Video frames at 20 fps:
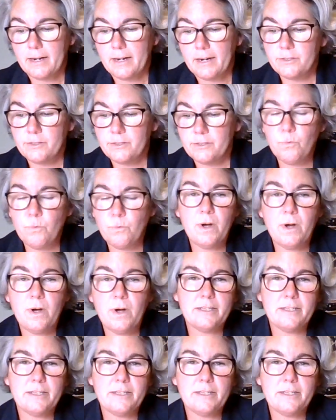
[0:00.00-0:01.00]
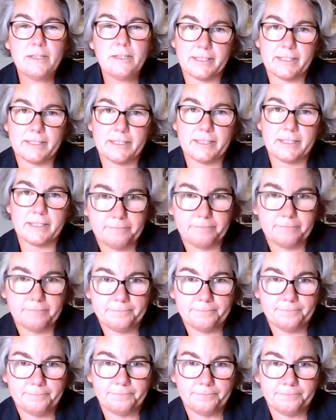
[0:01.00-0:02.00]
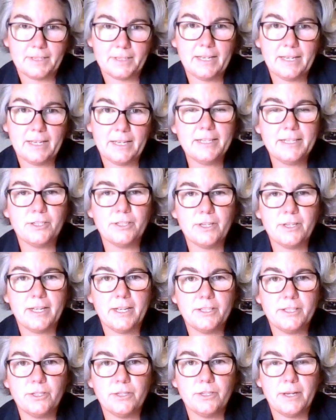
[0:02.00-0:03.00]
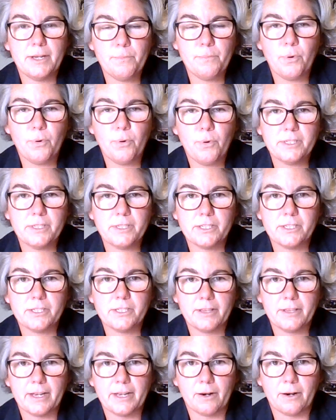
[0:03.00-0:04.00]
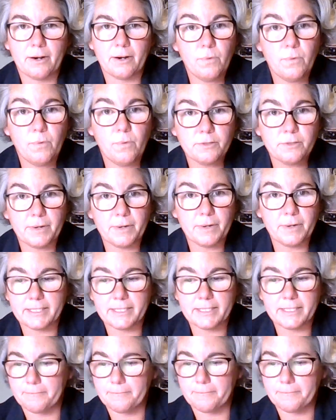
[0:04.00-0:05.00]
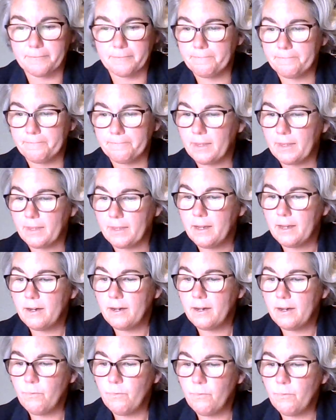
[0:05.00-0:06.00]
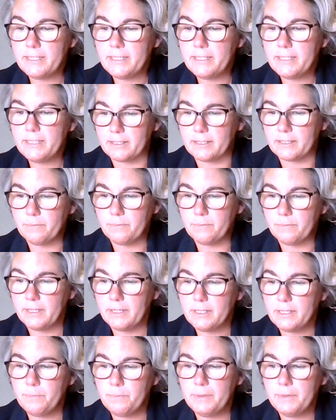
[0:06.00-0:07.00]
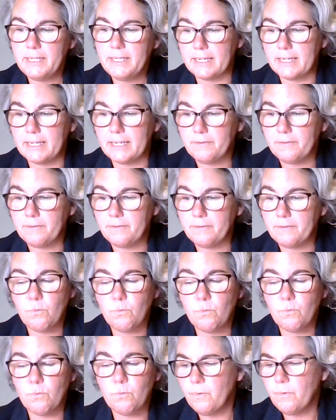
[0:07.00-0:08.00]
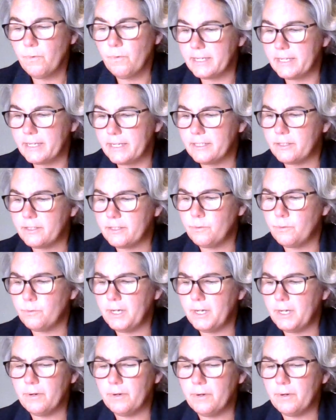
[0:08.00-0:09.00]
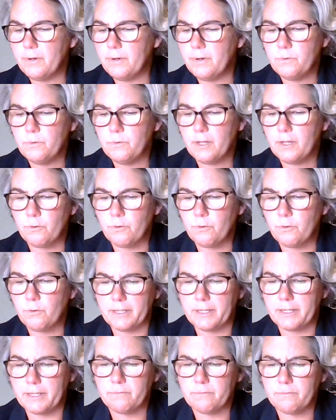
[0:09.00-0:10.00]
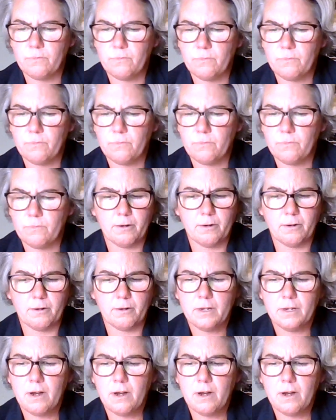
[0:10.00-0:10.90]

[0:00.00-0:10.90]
So, what is racism? I think it's important to start there. What is racism? Racism is the belief that one race is superior to another race, or